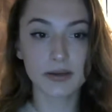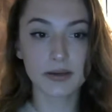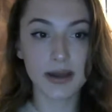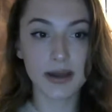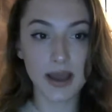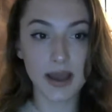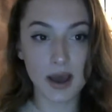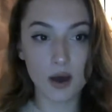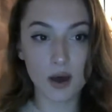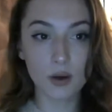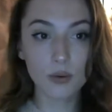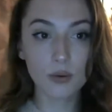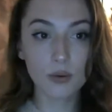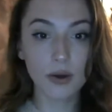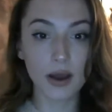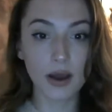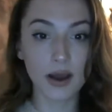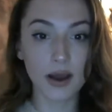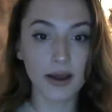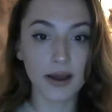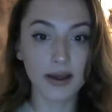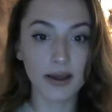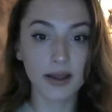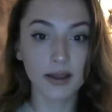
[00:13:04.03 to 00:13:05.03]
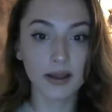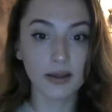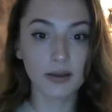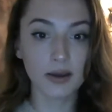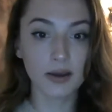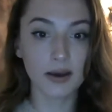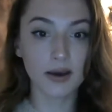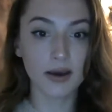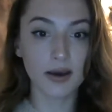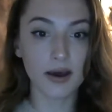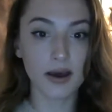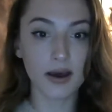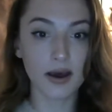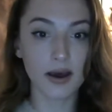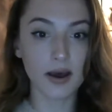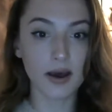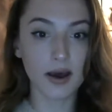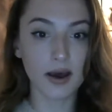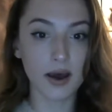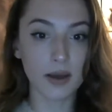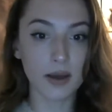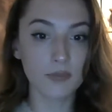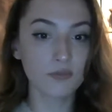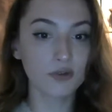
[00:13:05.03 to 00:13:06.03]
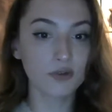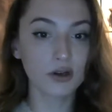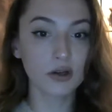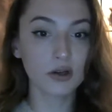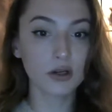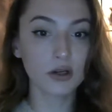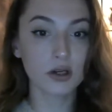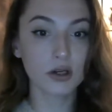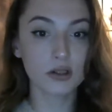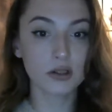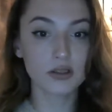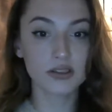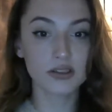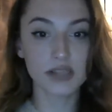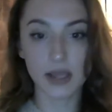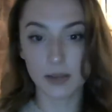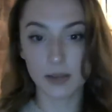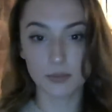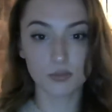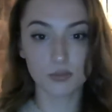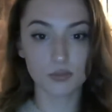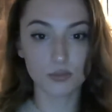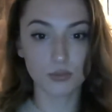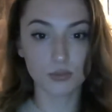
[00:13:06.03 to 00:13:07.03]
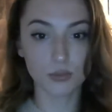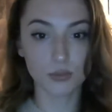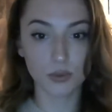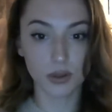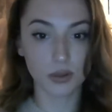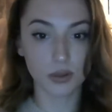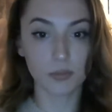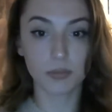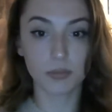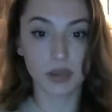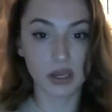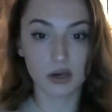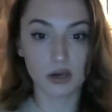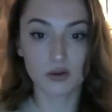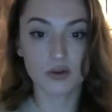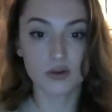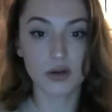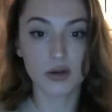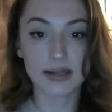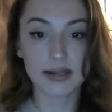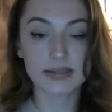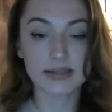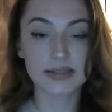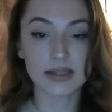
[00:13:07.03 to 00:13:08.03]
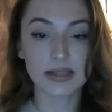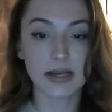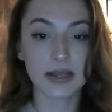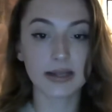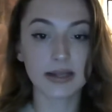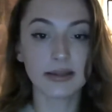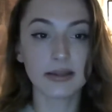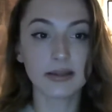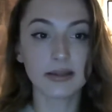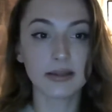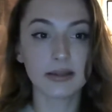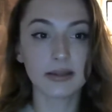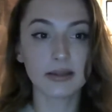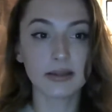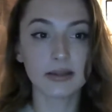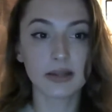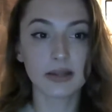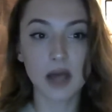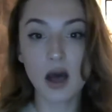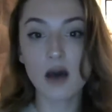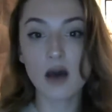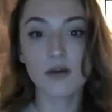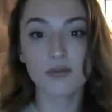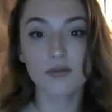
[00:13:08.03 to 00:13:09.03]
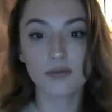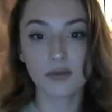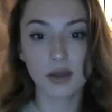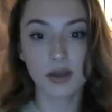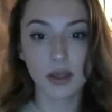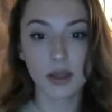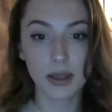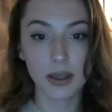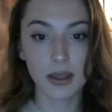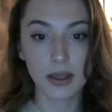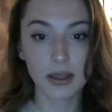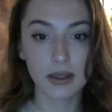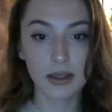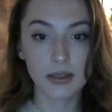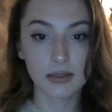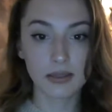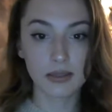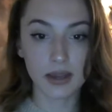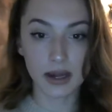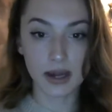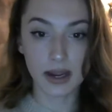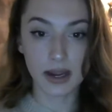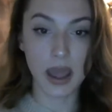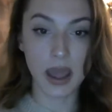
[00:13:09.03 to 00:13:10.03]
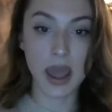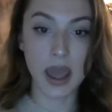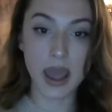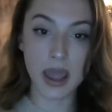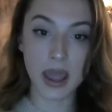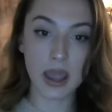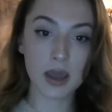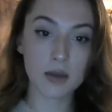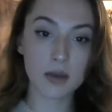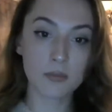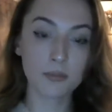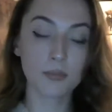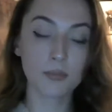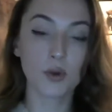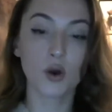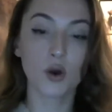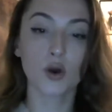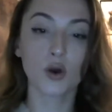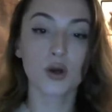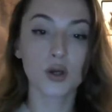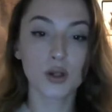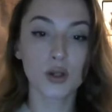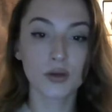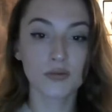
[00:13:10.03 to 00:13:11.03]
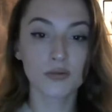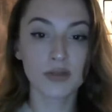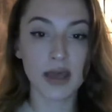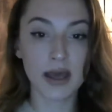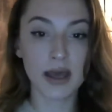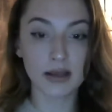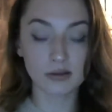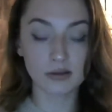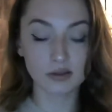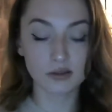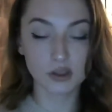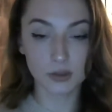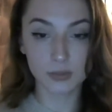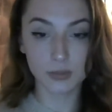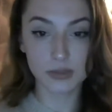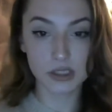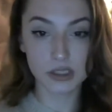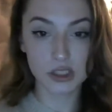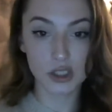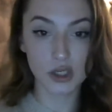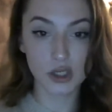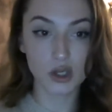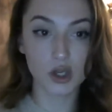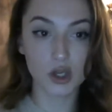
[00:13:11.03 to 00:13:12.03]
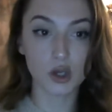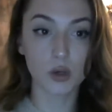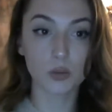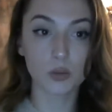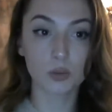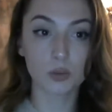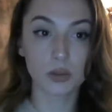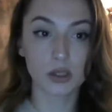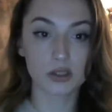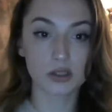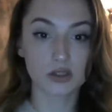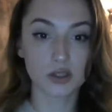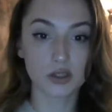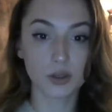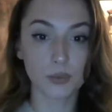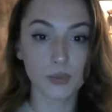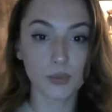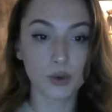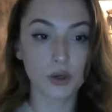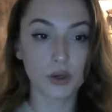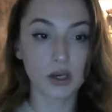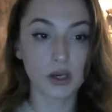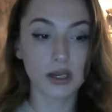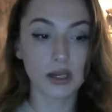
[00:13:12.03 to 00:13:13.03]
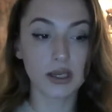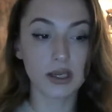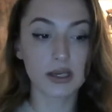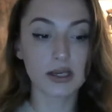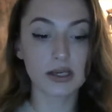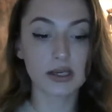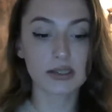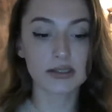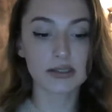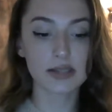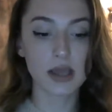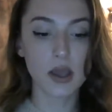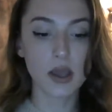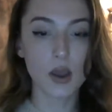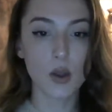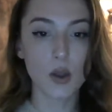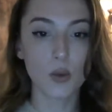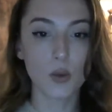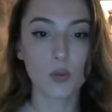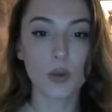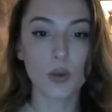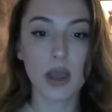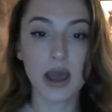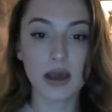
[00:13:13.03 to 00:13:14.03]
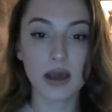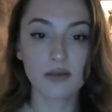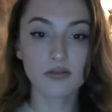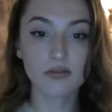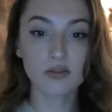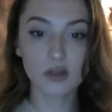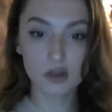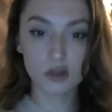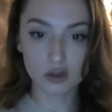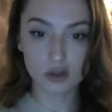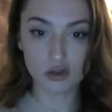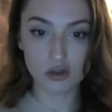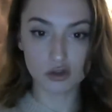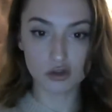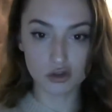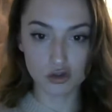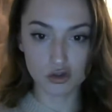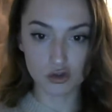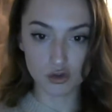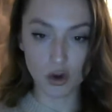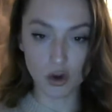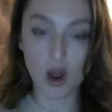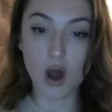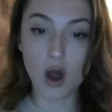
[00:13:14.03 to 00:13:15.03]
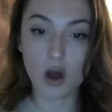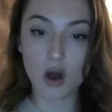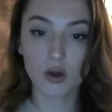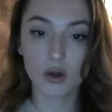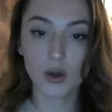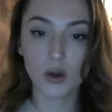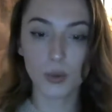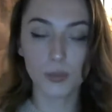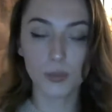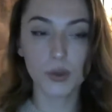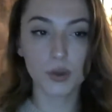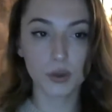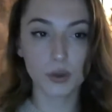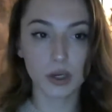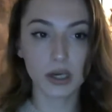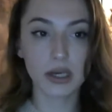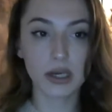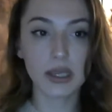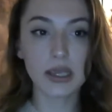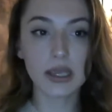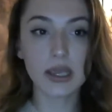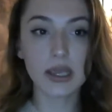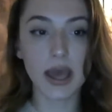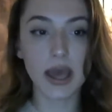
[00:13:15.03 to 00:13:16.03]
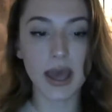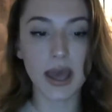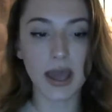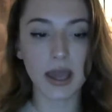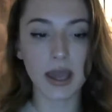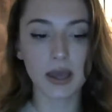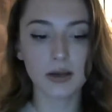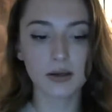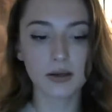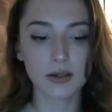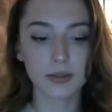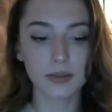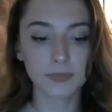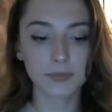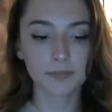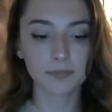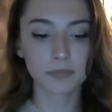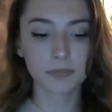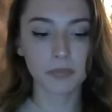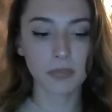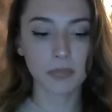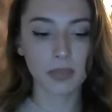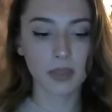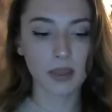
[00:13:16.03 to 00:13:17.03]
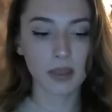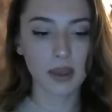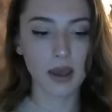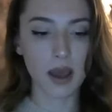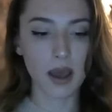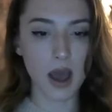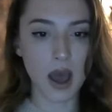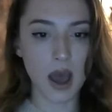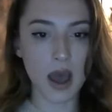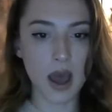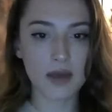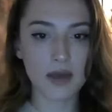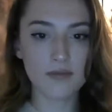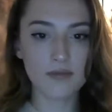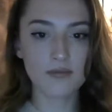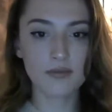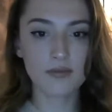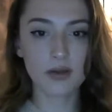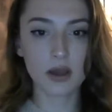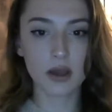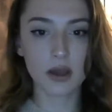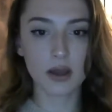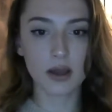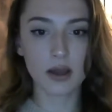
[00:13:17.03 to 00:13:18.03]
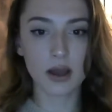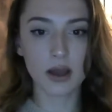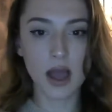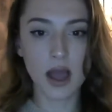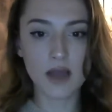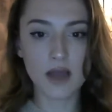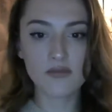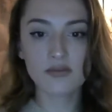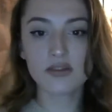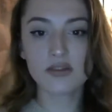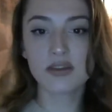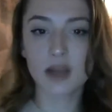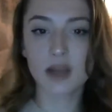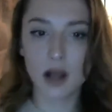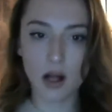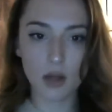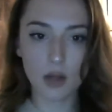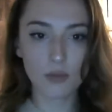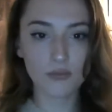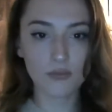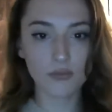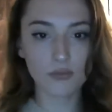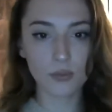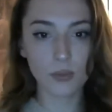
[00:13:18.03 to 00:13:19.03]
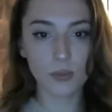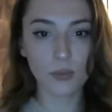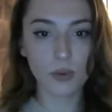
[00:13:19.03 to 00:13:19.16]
now I'm very content with being trans, and I love that I am part of the LGBTQ+ community, because we have such a strong community, and I've dealt